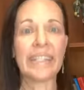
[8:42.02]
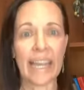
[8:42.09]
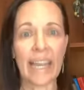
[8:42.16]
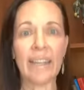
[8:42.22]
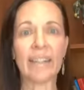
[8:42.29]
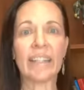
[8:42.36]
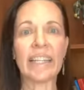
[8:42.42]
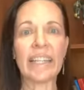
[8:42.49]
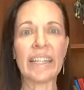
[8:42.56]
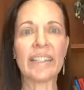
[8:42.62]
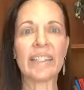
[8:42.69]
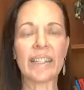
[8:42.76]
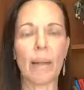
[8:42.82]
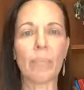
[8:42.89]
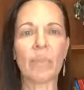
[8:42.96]
Debt
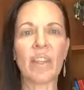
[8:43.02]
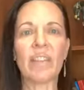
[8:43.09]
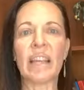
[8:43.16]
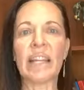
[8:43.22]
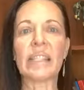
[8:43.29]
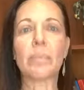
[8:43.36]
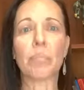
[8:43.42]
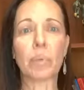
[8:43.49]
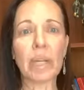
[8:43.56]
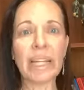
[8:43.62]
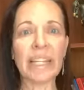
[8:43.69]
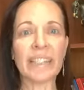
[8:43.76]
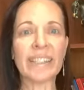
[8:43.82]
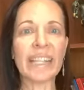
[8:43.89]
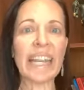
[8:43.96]
is something that's
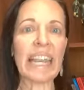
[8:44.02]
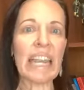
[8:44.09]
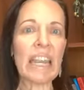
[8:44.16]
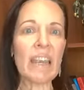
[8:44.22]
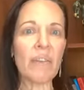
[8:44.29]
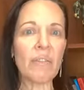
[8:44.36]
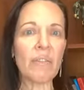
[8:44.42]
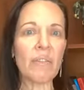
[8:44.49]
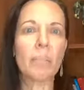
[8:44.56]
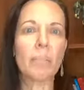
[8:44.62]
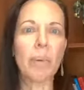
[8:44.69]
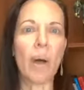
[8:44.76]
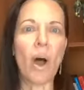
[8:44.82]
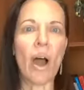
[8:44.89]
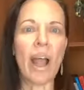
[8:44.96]
brilliant if you
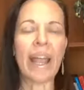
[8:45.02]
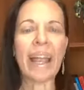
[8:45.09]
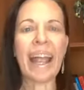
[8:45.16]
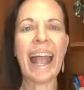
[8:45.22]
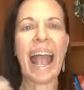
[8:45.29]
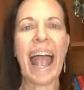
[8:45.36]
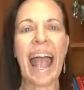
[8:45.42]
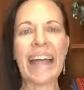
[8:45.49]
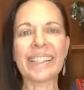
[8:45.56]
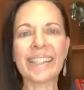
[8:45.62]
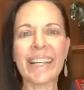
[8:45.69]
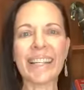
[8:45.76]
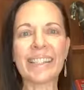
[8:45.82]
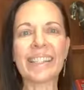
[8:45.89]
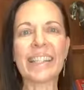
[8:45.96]
buy
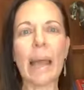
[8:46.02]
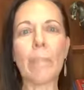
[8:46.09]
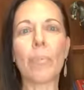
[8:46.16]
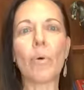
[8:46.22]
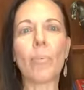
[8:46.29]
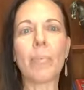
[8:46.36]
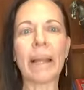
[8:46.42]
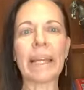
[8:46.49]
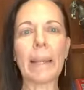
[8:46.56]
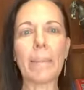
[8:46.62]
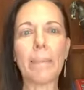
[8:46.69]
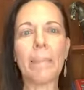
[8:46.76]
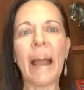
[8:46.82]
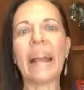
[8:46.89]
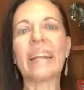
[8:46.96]
assets that put money
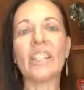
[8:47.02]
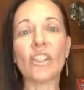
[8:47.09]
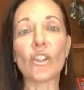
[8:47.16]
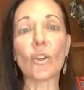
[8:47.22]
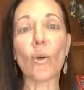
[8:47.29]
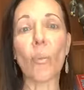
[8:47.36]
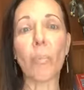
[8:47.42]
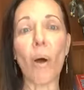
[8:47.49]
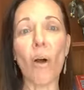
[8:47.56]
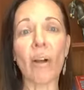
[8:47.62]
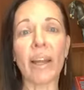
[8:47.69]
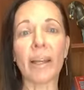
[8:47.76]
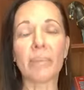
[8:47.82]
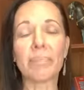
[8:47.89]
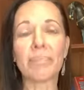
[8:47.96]
back into your
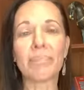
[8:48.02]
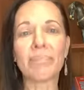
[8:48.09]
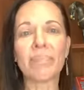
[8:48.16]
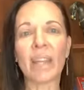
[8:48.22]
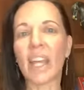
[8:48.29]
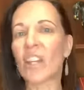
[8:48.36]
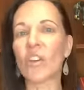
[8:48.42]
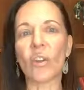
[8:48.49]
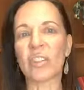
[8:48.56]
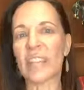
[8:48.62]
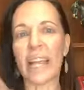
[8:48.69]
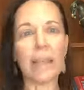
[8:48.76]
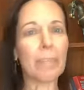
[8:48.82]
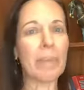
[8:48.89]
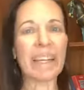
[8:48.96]
pocket, not
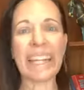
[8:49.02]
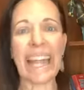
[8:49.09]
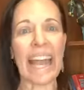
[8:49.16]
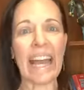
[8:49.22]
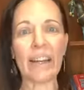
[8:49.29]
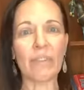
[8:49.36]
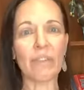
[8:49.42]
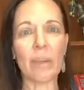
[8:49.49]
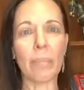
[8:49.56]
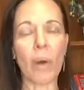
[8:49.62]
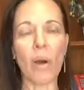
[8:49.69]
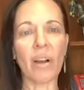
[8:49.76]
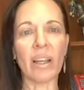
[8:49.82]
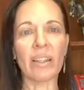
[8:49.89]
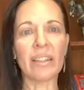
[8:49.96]
take money out of your
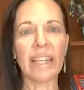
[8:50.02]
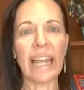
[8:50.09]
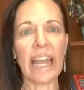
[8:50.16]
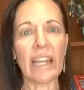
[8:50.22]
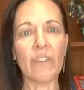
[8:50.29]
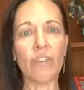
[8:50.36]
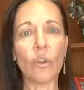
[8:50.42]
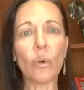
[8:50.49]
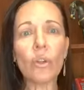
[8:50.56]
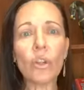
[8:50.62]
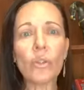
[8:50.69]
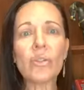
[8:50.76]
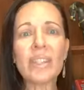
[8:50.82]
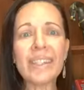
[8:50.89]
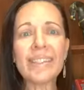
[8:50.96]
pocket. And if you're
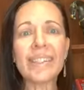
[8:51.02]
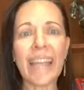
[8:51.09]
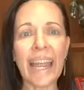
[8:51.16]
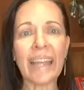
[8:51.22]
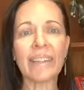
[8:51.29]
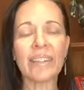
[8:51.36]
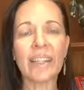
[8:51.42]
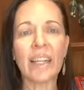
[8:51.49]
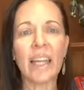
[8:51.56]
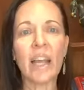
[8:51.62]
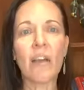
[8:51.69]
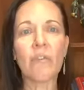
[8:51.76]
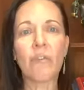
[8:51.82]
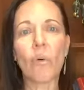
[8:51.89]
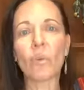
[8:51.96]
using debt
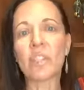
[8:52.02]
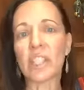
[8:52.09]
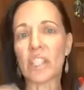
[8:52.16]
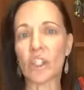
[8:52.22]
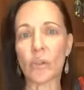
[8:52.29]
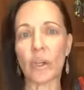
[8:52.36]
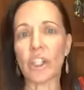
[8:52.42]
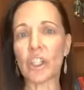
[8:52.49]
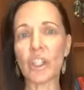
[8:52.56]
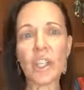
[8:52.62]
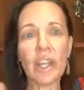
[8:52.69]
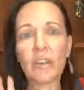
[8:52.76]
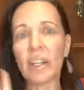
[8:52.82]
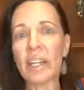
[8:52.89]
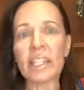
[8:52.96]
for
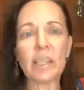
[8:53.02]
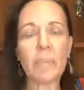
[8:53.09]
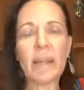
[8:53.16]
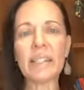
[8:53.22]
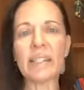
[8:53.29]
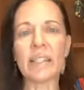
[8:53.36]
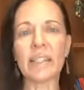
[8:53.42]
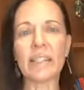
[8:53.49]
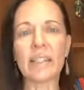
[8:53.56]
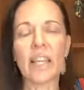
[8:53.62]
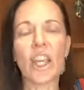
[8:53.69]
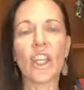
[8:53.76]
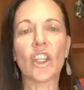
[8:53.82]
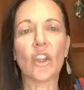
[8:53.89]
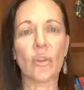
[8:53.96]
discretionary expenses,
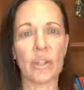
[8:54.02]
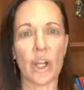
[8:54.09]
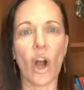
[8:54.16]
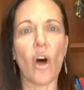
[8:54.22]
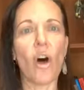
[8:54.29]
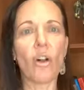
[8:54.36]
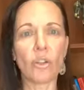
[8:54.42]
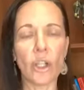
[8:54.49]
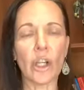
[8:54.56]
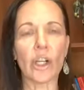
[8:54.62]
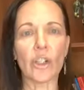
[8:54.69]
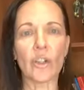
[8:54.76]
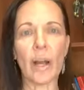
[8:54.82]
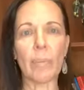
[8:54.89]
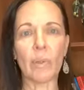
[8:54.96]
you're in a whole lot of
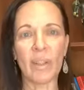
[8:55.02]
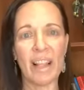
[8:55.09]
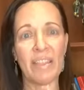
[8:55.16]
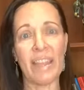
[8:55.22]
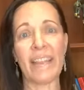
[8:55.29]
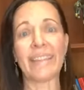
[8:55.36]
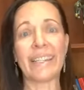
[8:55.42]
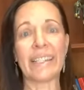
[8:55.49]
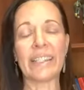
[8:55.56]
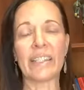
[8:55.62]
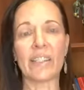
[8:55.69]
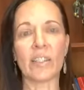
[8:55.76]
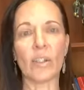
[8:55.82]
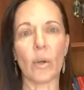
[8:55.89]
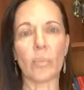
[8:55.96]
trouble, and that needs to
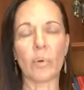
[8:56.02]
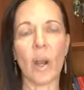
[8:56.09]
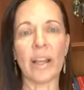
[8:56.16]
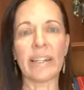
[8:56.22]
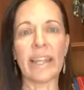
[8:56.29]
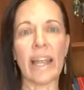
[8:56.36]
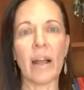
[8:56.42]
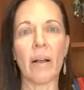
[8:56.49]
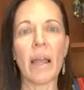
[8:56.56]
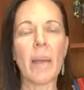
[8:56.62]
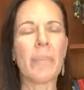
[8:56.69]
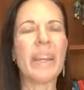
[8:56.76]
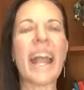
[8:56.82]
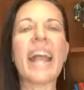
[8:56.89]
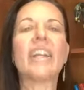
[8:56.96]
stop right now.
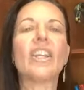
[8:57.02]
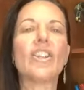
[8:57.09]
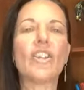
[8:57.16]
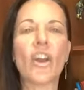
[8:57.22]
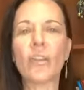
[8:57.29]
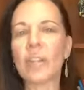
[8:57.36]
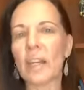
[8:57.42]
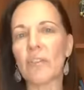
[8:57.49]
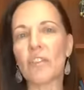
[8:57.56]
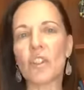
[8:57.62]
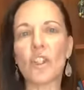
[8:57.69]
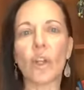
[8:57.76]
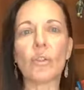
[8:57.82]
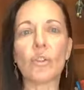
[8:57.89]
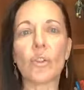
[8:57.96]
But how do you know that if you
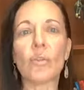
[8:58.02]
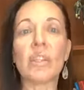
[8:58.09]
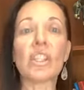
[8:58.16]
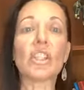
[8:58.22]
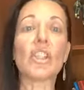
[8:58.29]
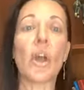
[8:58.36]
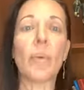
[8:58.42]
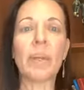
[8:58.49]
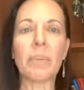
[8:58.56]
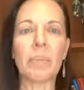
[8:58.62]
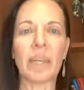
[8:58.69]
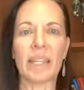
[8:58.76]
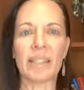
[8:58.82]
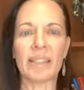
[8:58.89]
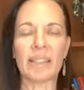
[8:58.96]
don't do this knowing
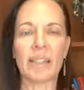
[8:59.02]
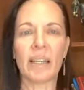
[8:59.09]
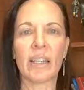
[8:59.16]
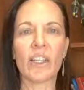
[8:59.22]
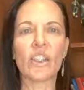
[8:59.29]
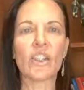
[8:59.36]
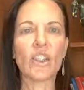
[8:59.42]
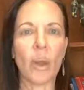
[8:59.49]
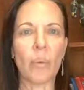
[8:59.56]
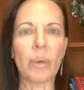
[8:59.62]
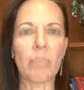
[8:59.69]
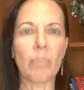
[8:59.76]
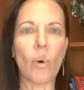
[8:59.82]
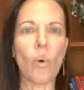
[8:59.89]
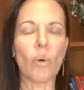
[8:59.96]
piece? So
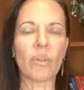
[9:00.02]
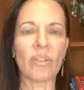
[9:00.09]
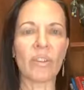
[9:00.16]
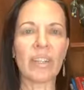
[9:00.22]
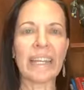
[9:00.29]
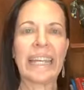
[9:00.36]
important.